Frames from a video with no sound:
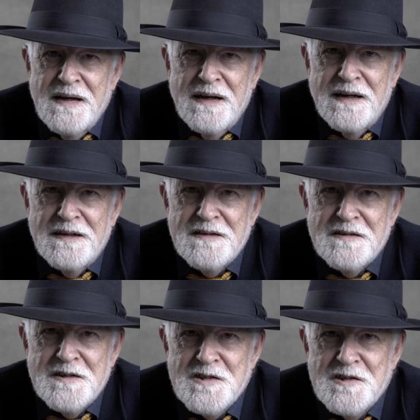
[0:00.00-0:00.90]
And
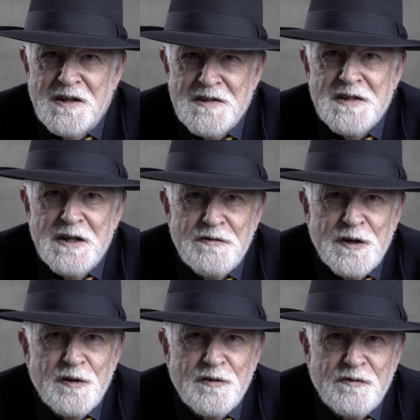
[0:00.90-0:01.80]
this does give
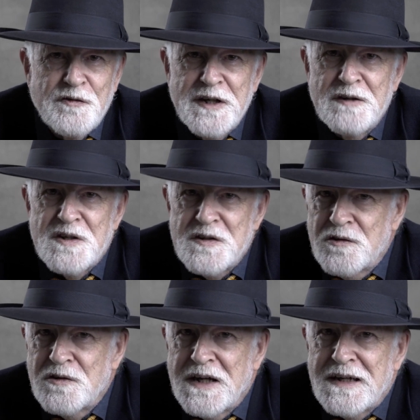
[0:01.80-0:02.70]
you the freedom to
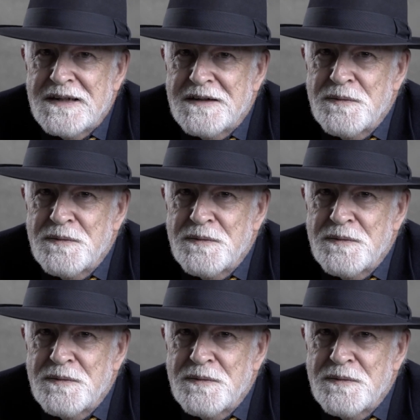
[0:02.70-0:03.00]
do that.